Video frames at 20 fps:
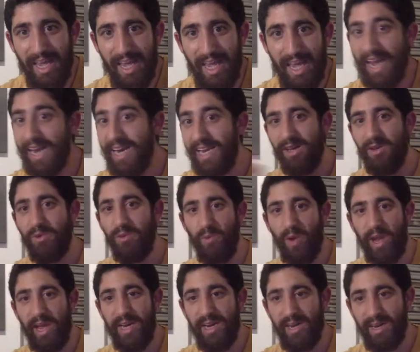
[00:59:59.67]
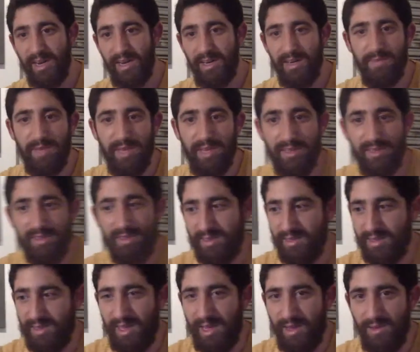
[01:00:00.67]
any weight in it because
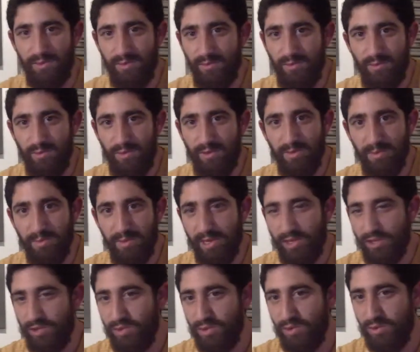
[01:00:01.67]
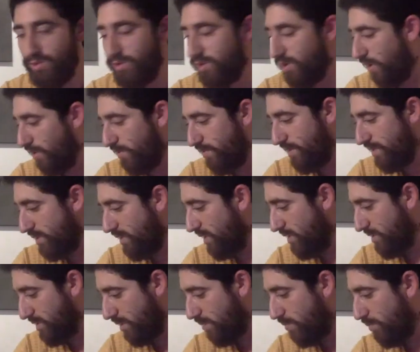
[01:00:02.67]
that wouldn't be true. Obviously, at
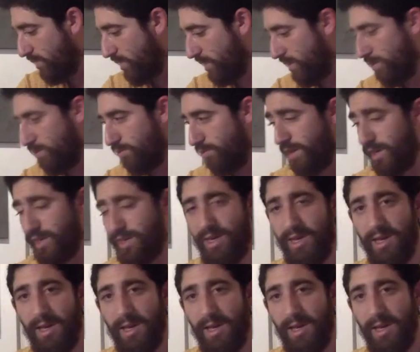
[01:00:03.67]
some point it'll break.